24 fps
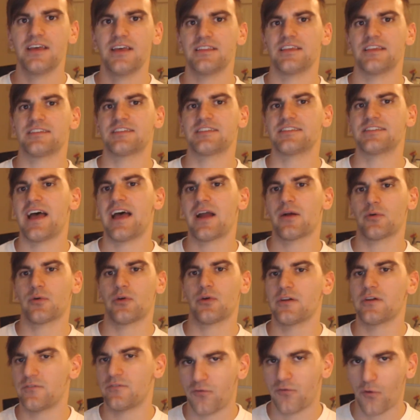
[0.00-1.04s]
This is not
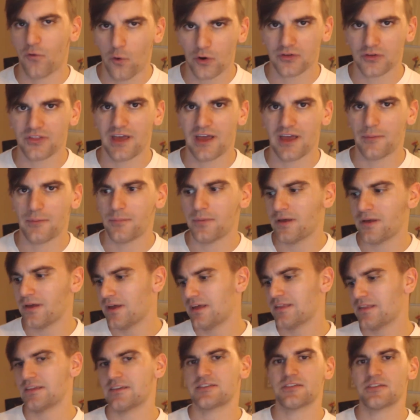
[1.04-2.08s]
really for them.
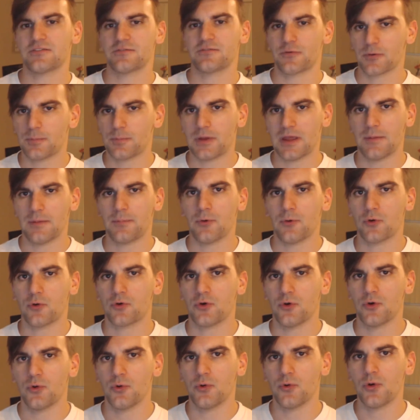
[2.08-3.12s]
This is for people
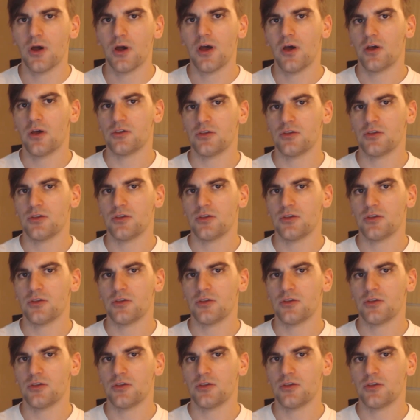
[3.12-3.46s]
who,